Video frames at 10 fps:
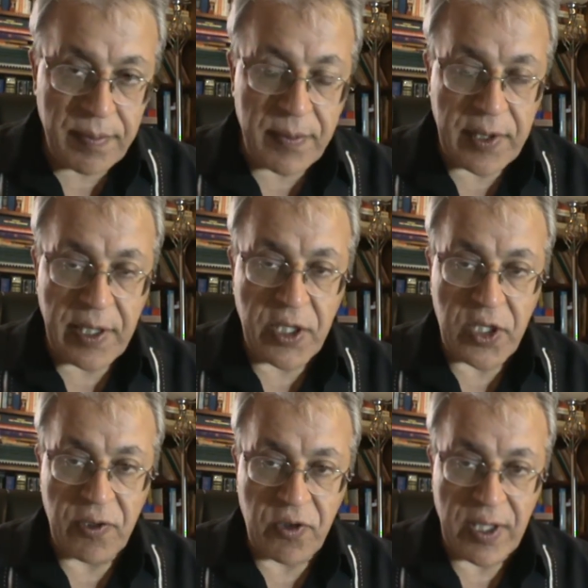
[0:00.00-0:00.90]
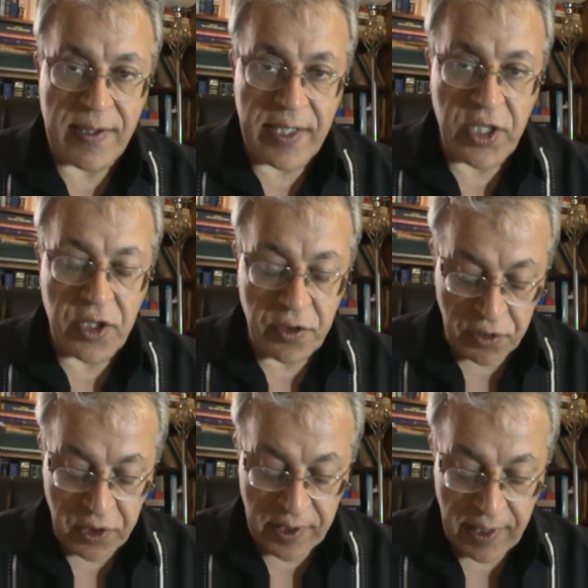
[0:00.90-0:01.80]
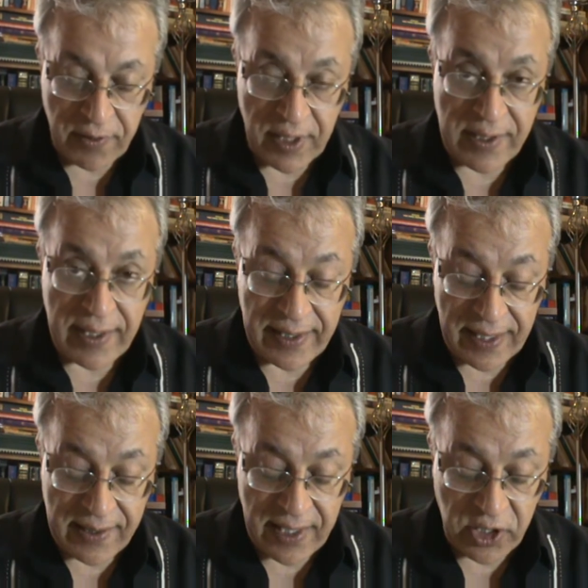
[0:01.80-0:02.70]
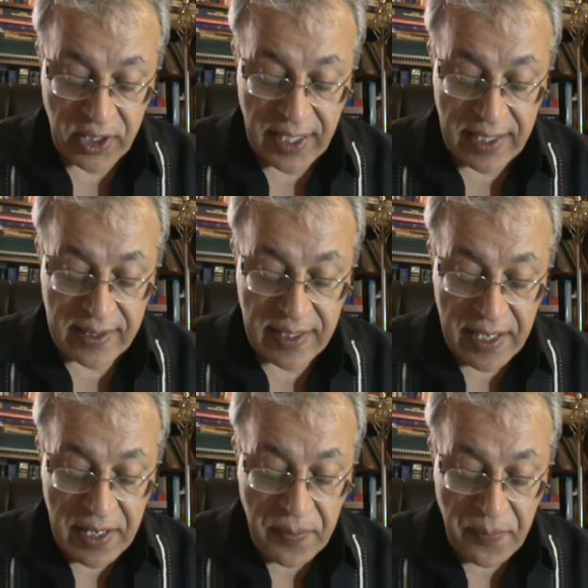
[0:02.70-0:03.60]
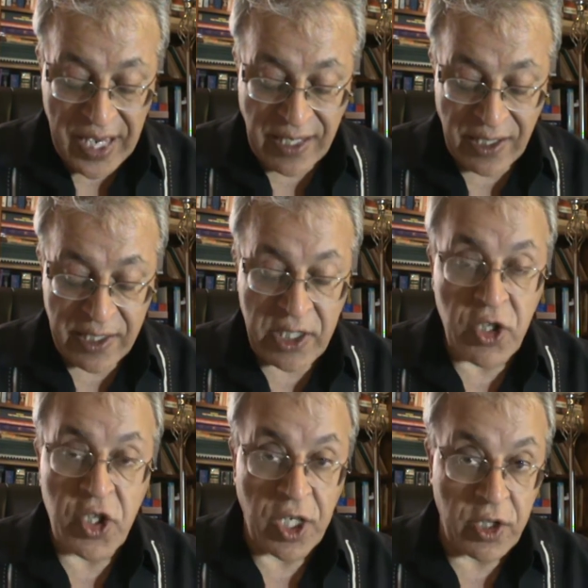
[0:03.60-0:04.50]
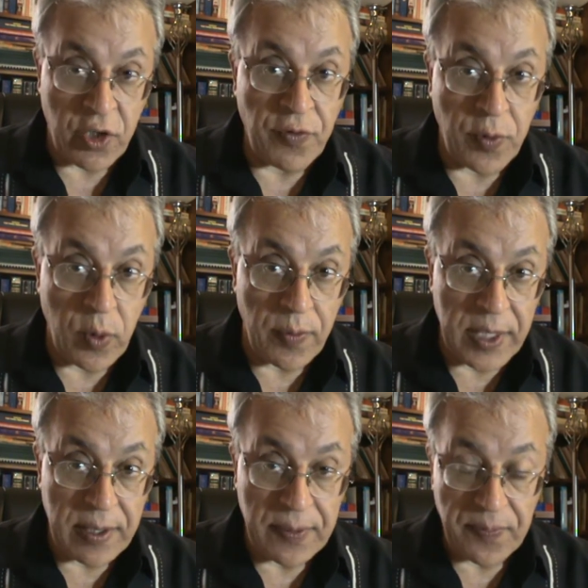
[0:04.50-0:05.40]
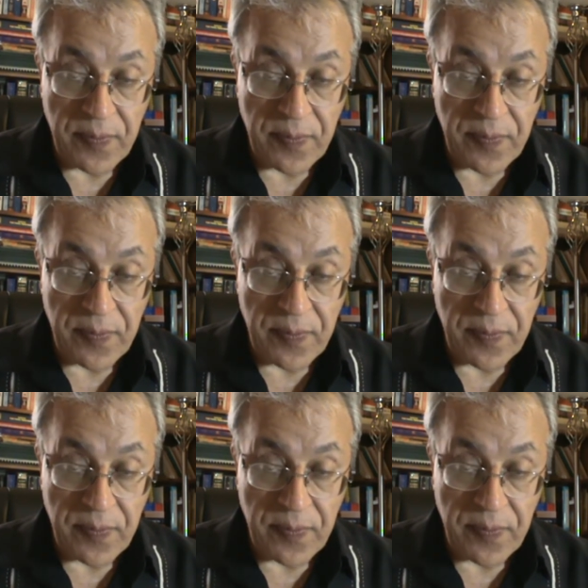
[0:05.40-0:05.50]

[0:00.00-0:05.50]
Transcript: traditional translation usually they translate that section as men are in charge of women.